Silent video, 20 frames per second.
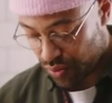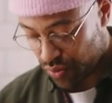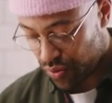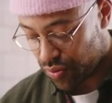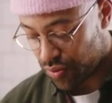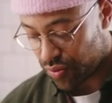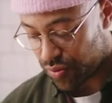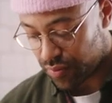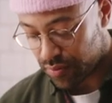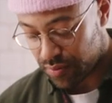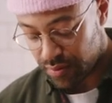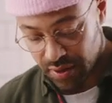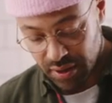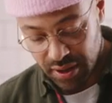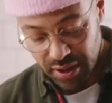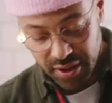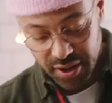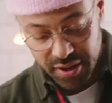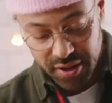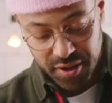Ooh,
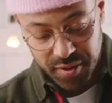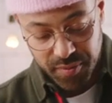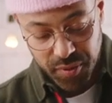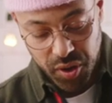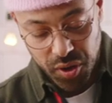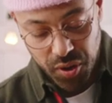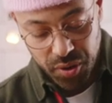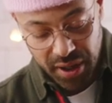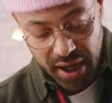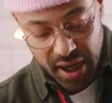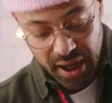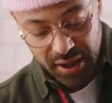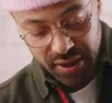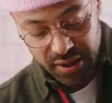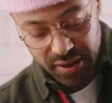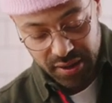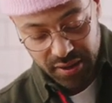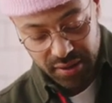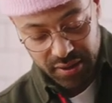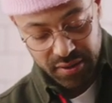this is some cold
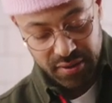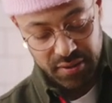ice.